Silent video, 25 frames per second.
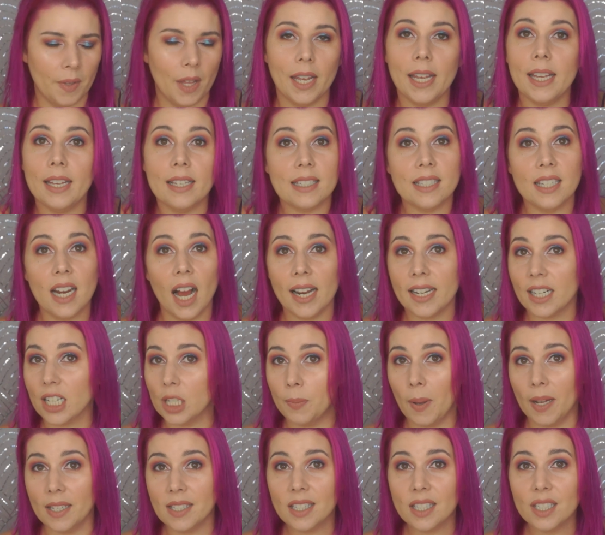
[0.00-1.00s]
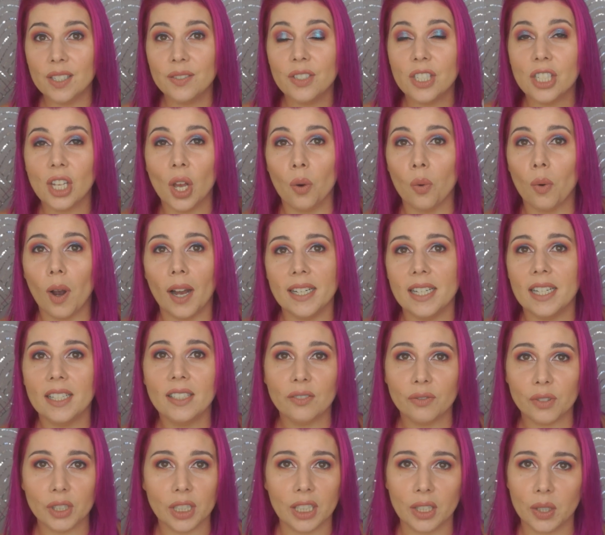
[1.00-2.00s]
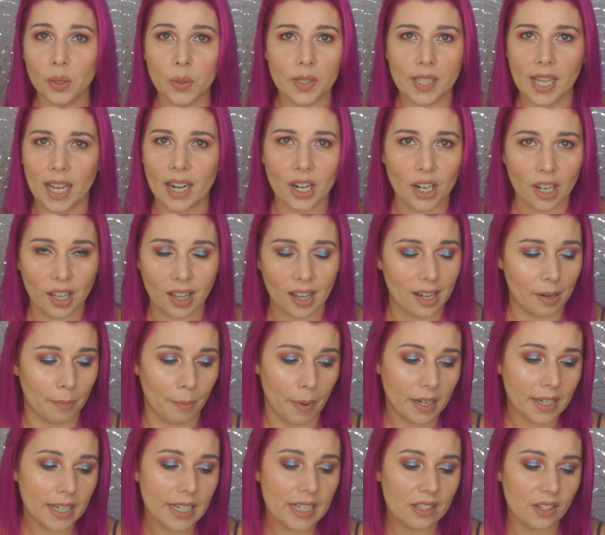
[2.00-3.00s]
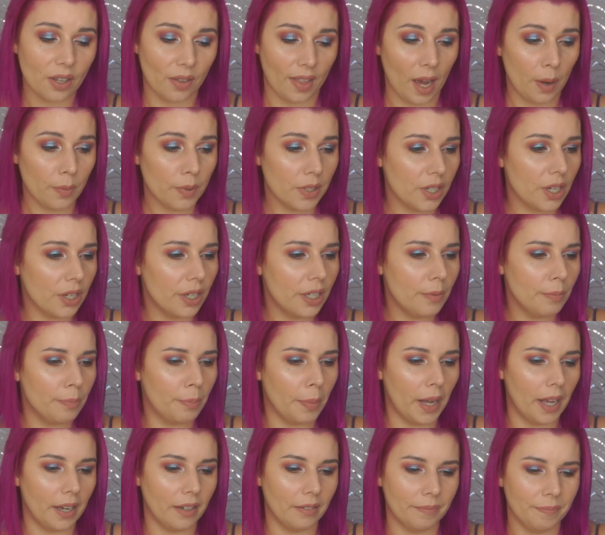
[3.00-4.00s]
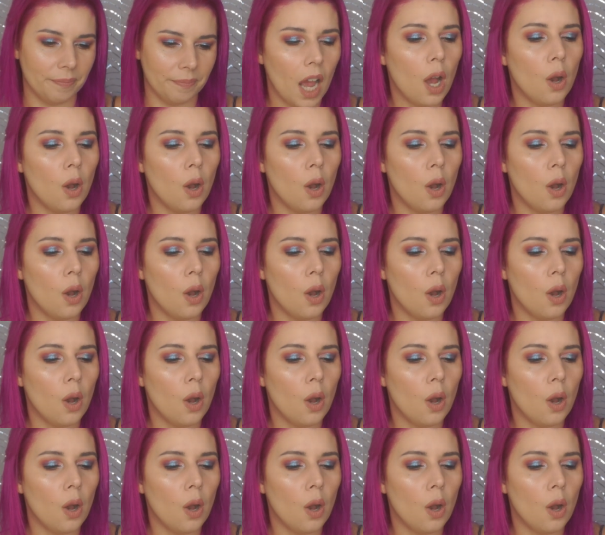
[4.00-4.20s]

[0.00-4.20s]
It's not expensive, so I didn't really lose out on a lot of money, so that was good, but,